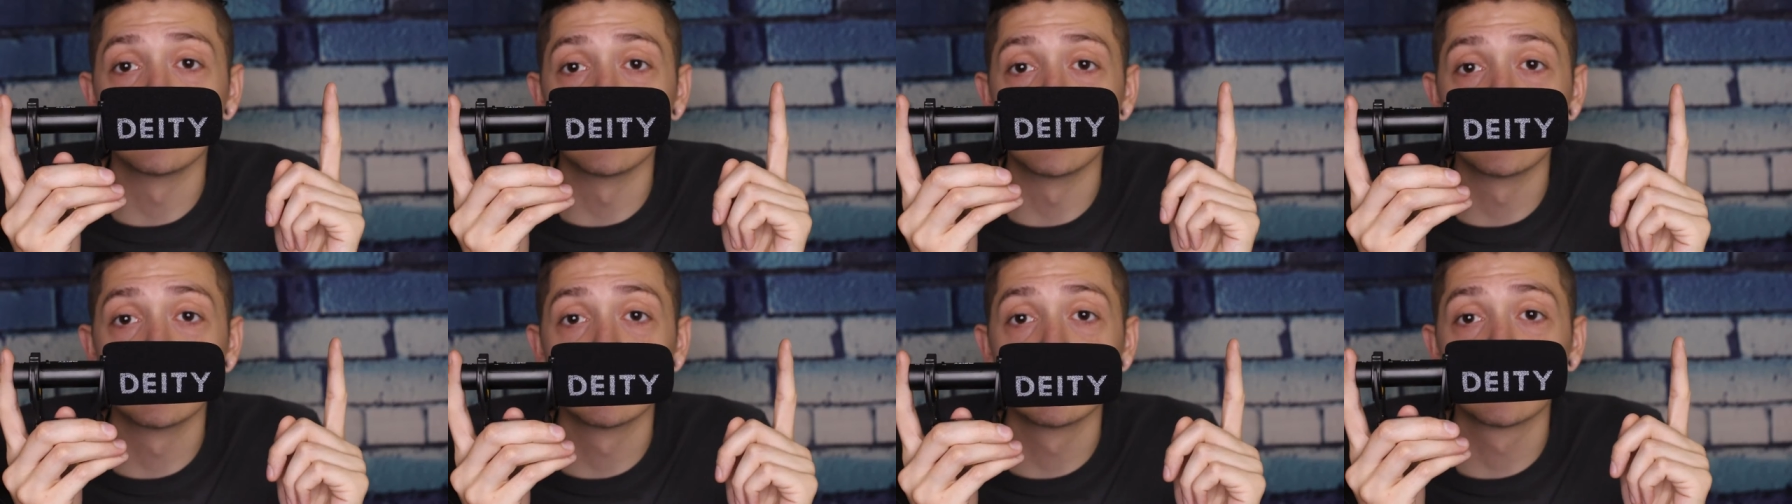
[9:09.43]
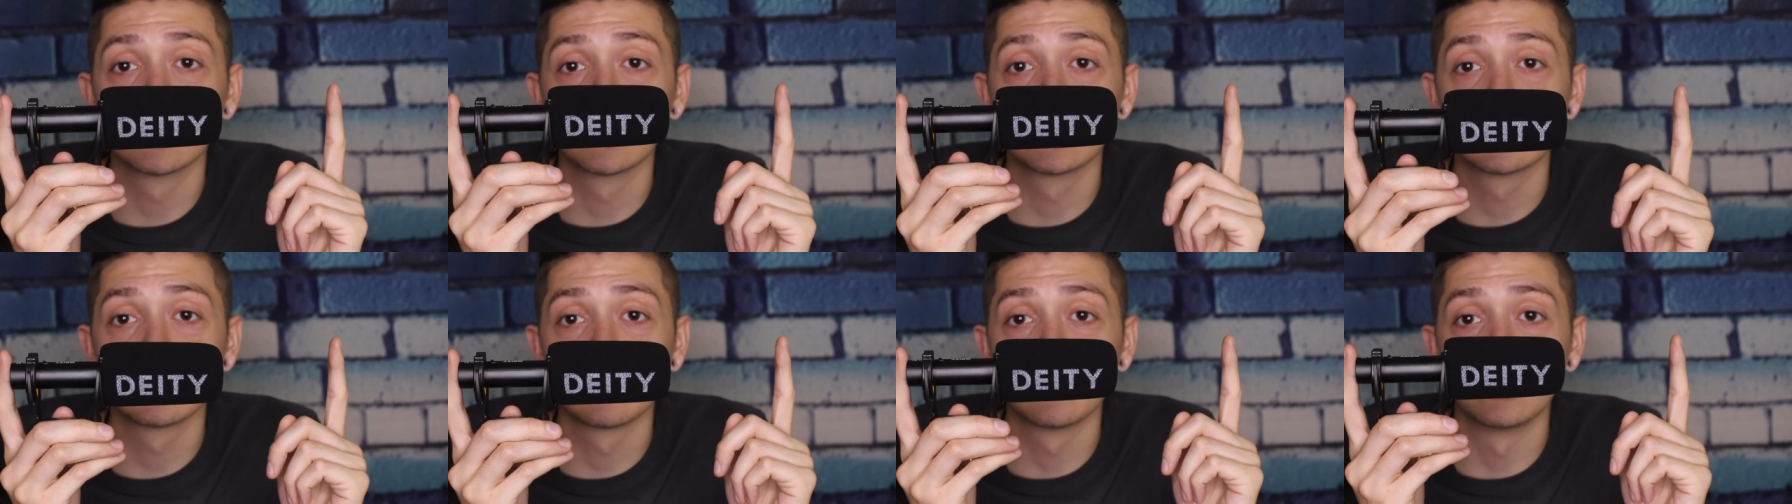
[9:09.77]
near,
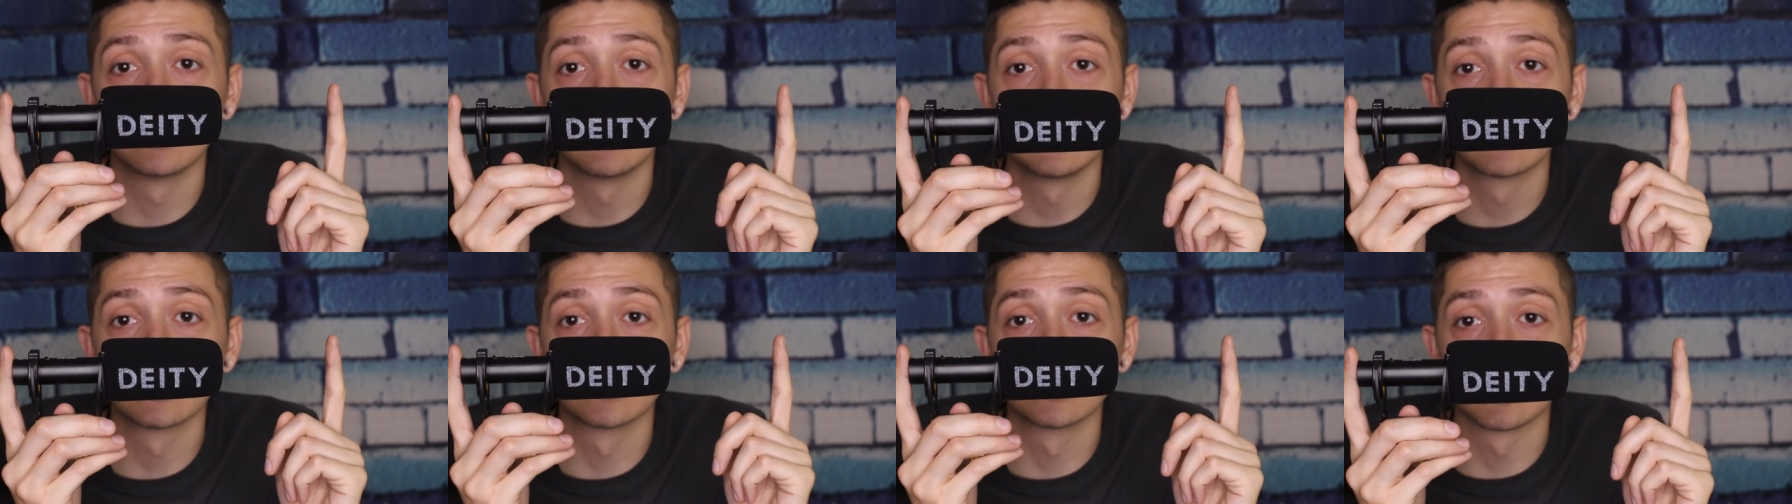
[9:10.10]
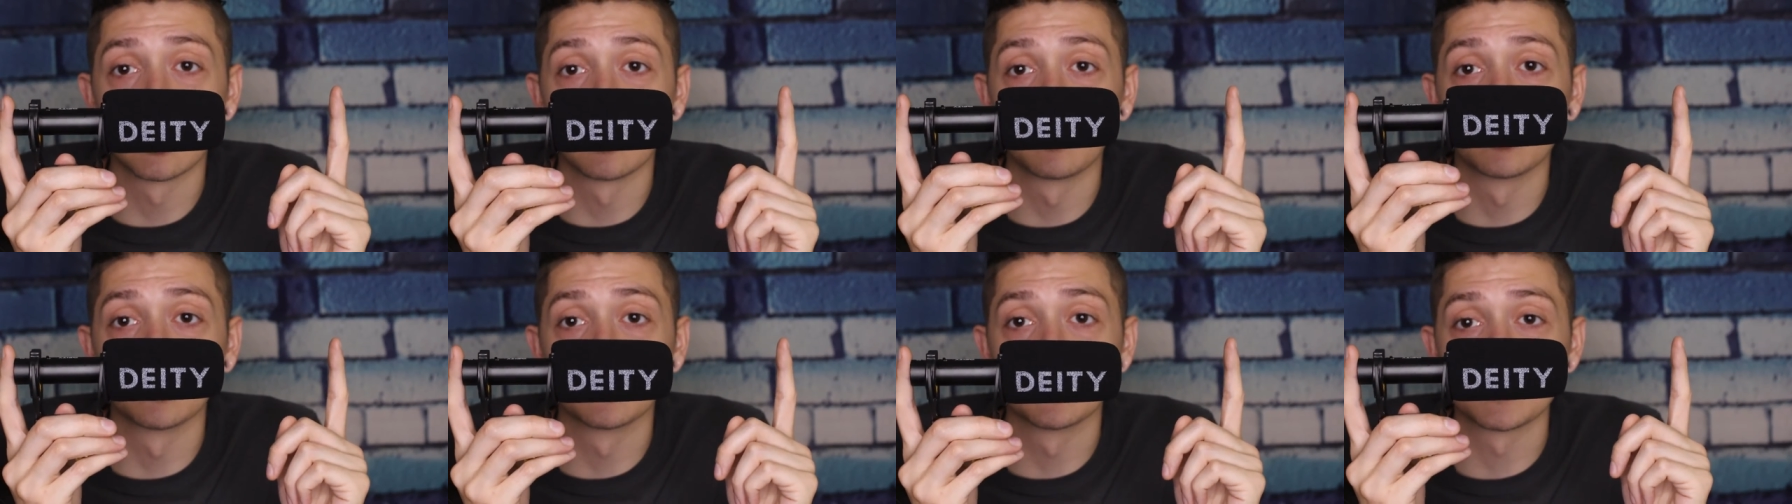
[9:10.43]
near
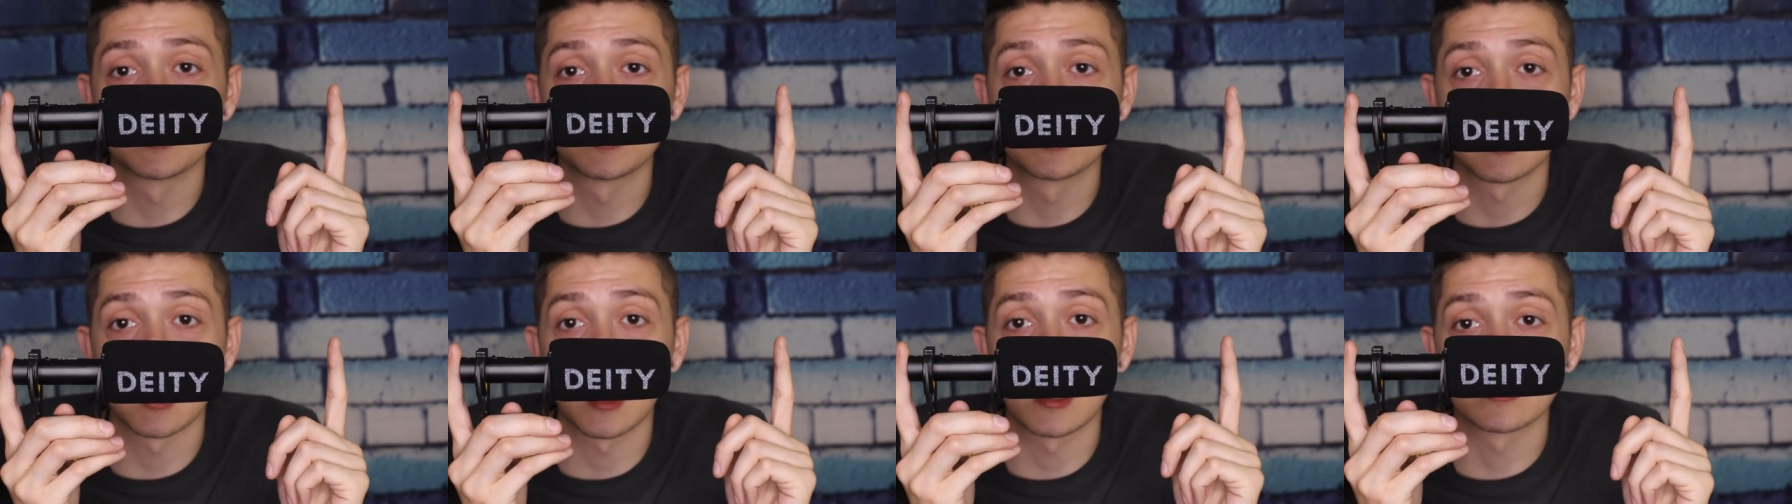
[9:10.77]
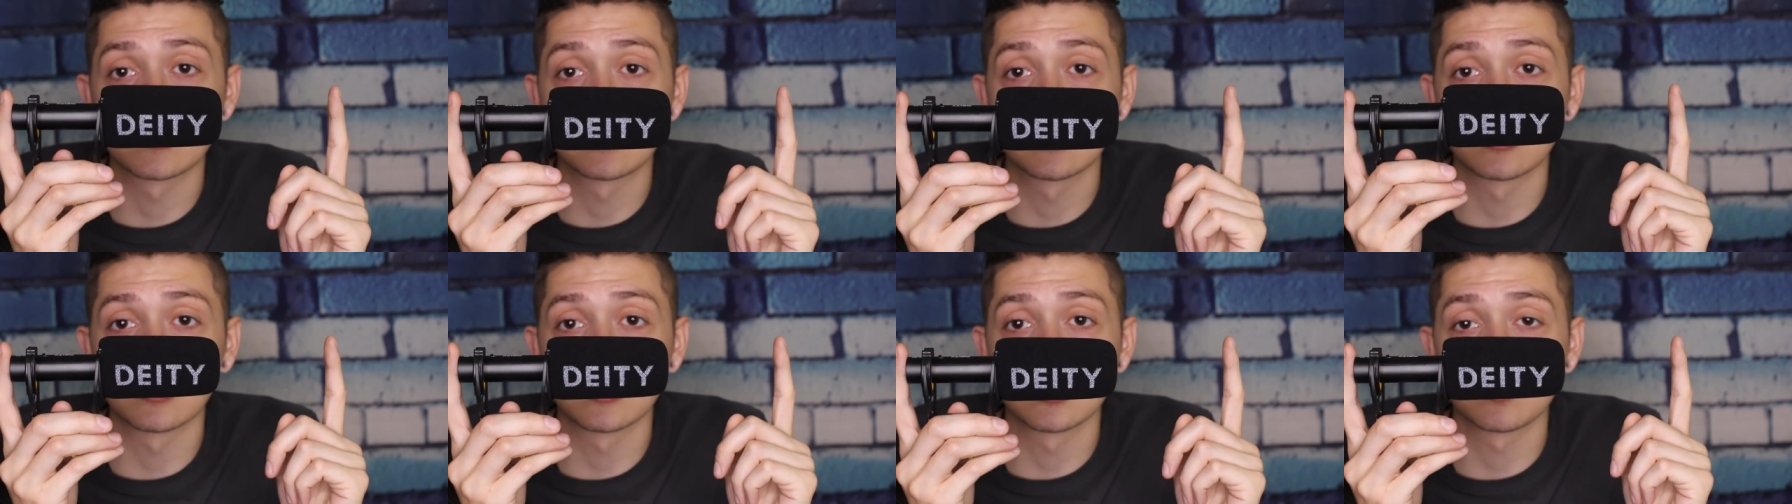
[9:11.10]
double the
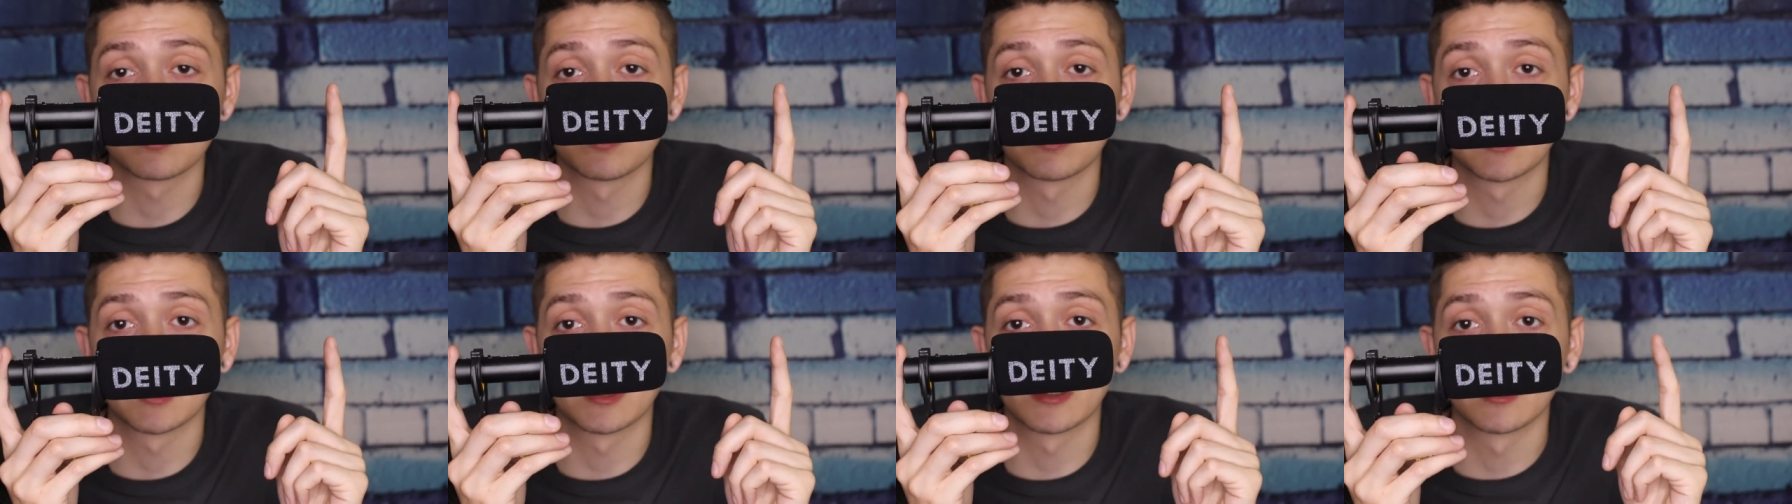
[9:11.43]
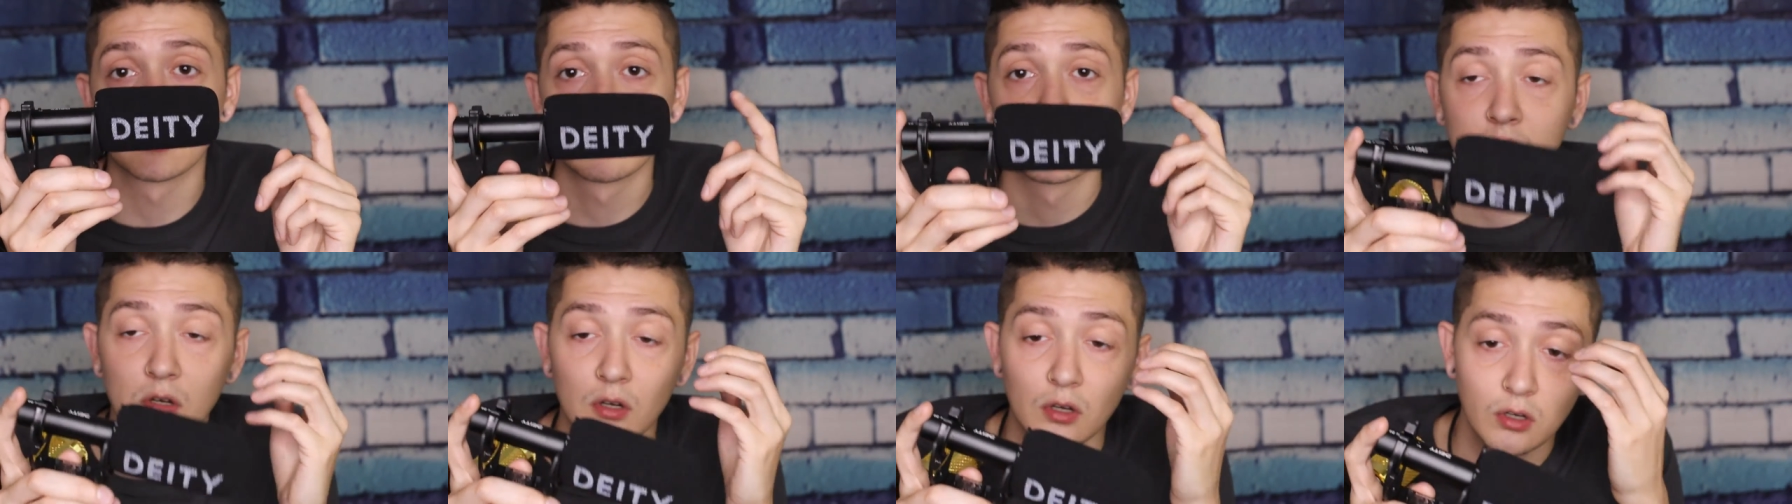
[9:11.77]
size of this one
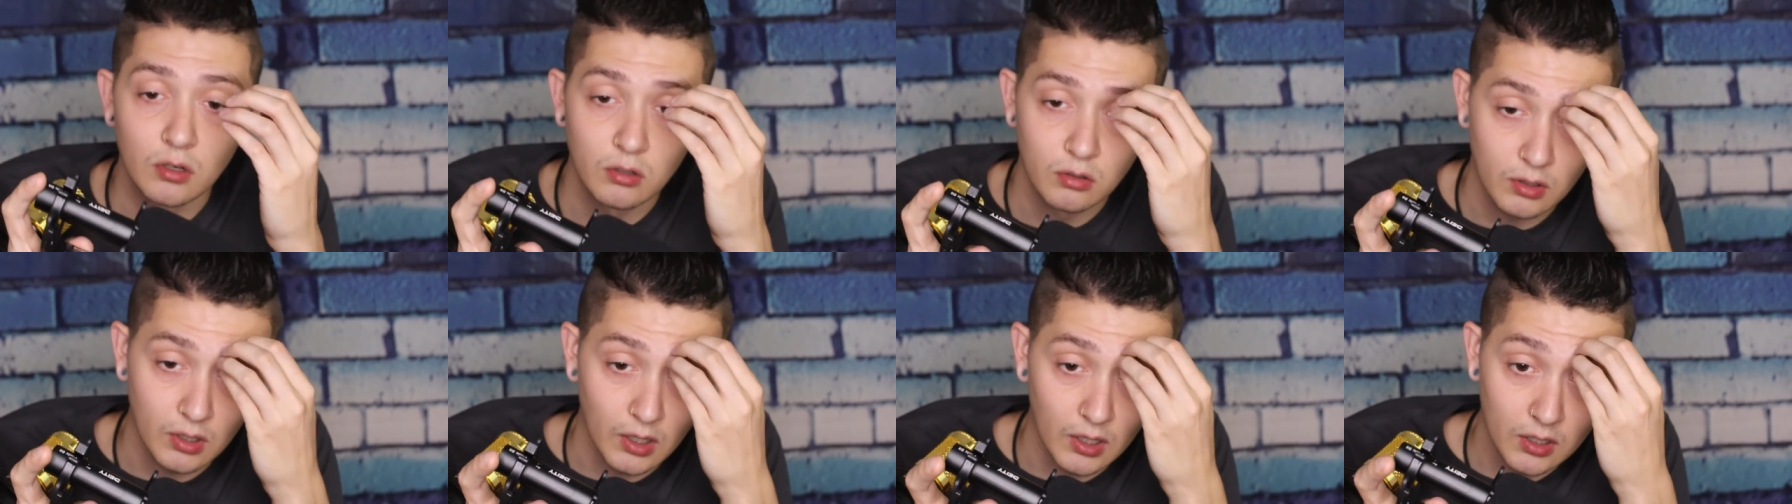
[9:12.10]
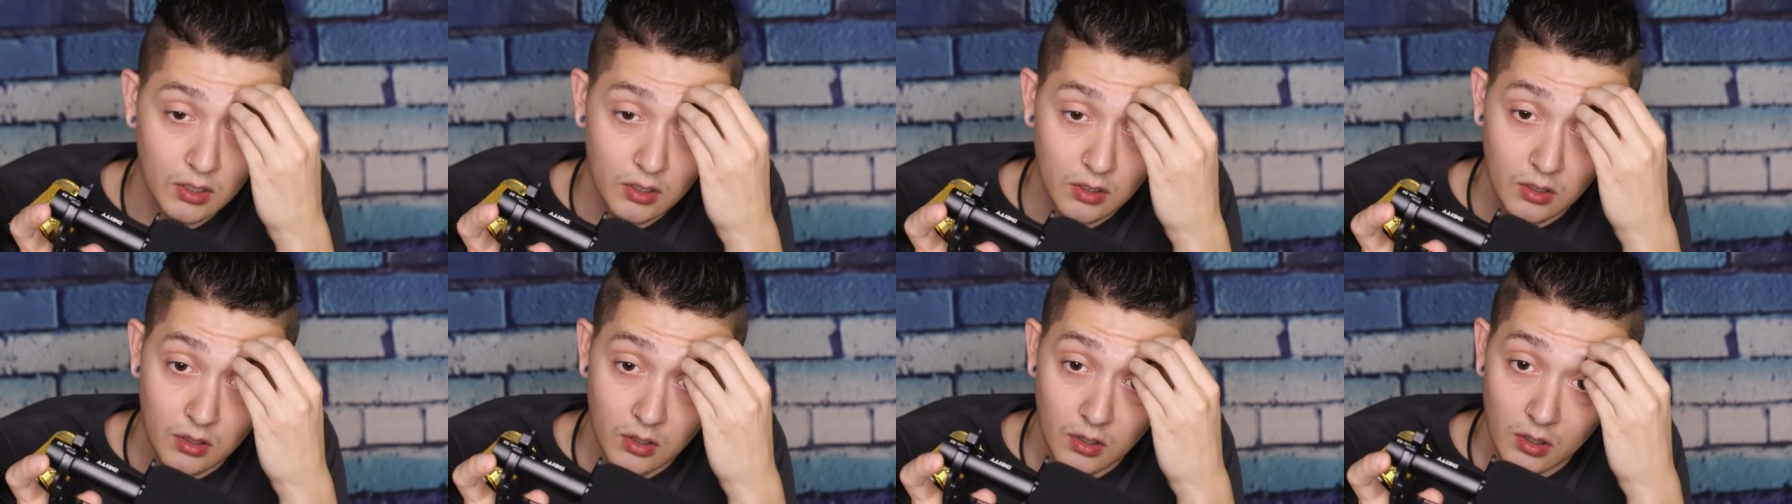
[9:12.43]
here,
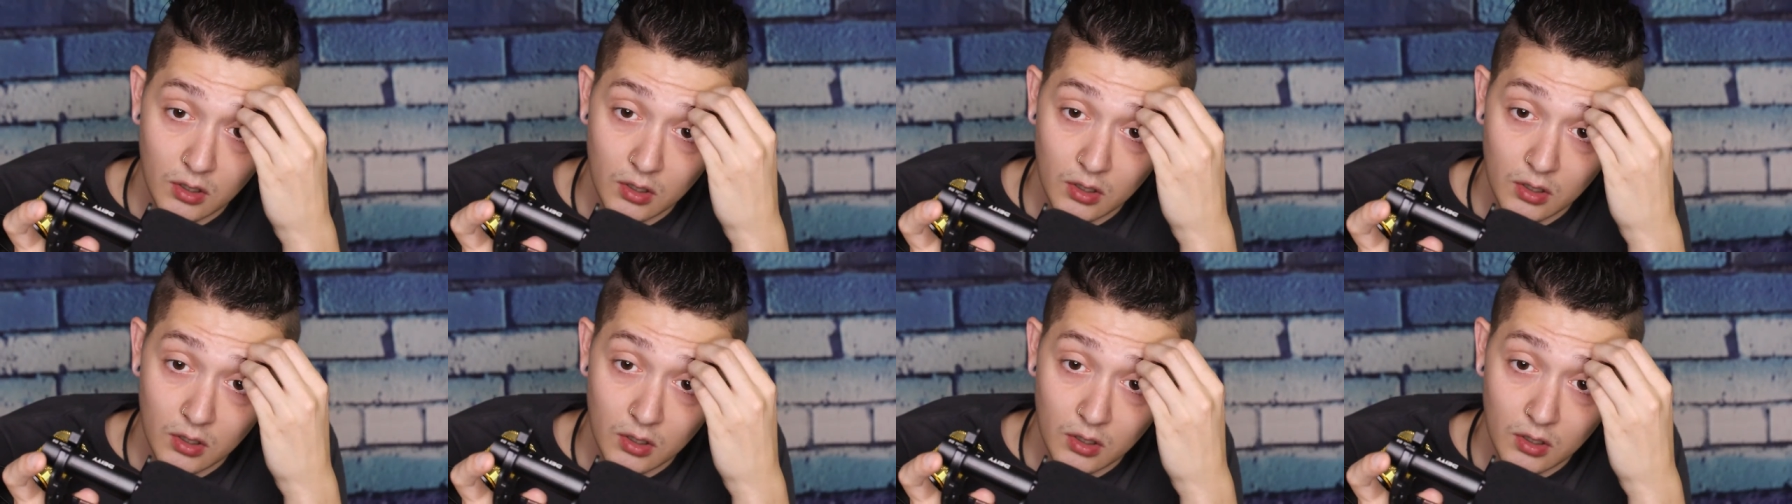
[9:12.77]
okay?